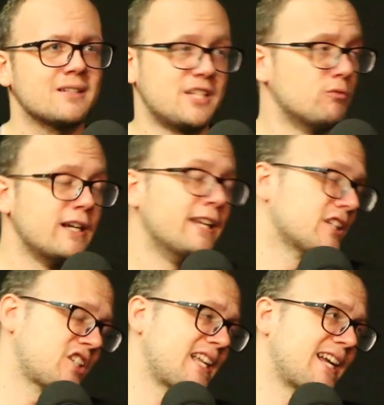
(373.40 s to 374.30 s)
is in real
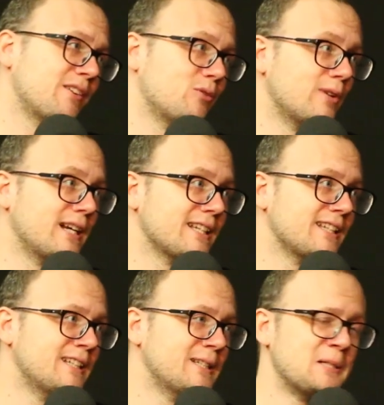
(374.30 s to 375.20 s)
estate, really.
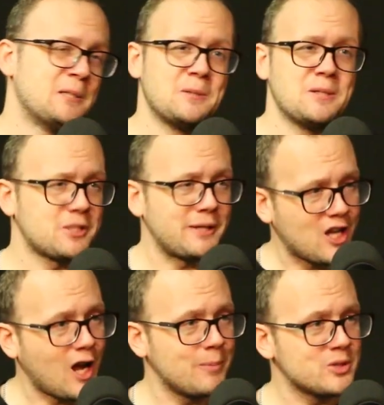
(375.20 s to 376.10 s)
So he
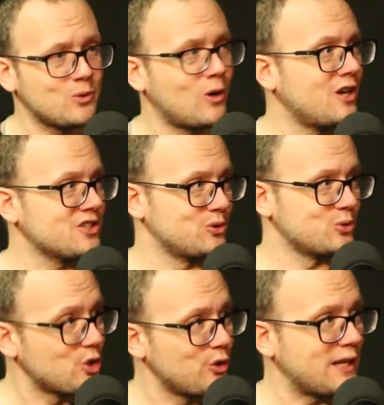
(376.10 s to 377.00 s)
comes to
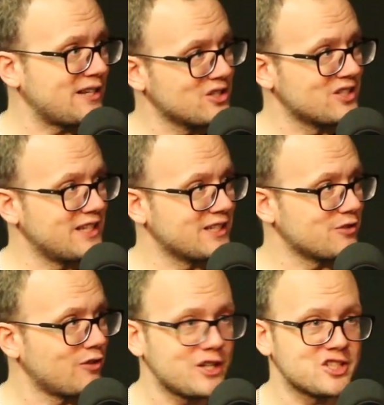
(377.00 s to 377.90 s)
Arsenal
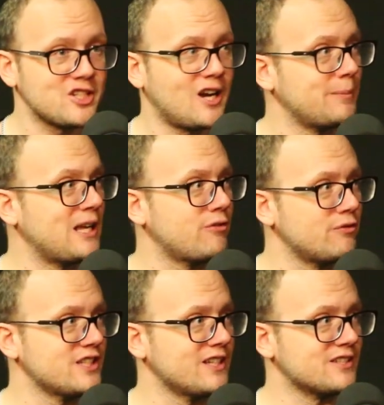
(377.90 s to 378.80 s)
2006, first time he ever
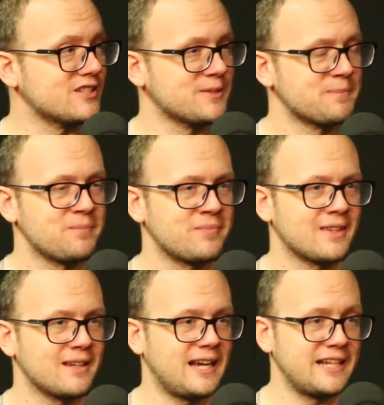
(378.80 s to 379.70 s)
visits.
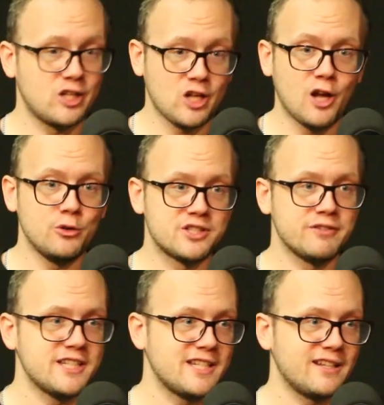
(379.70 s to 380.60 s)
And he goes
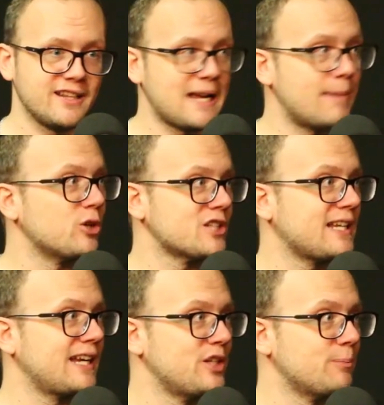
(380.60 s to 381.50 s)
to visit the Emirates
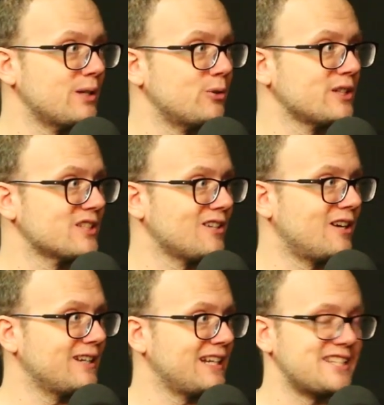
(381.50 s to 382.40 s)
Stadium building
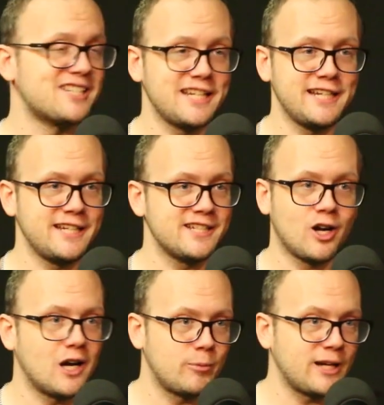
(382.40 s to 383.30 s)
site and he sees
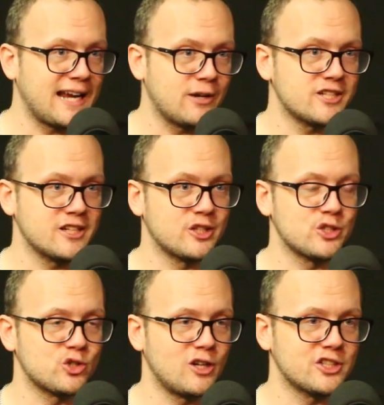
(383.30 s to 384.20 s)
Highbury House under
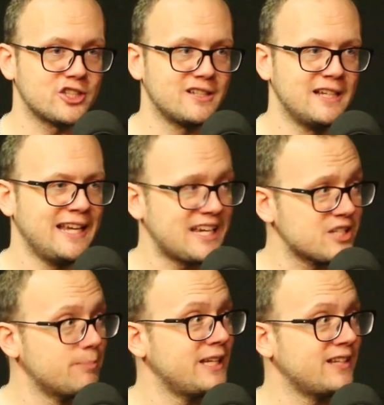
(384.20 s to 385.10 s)
construction. He
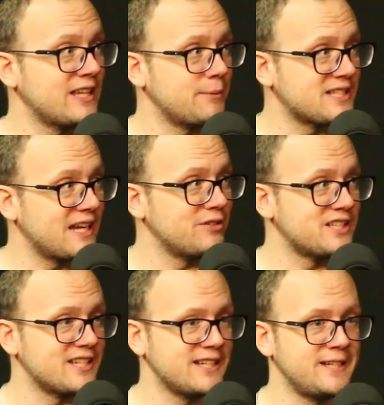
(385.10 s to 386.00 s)
has a meeting there with
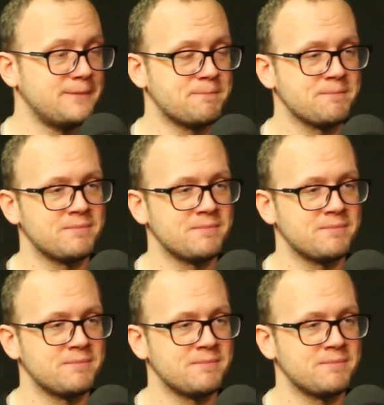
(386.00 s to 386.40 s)
David Dein,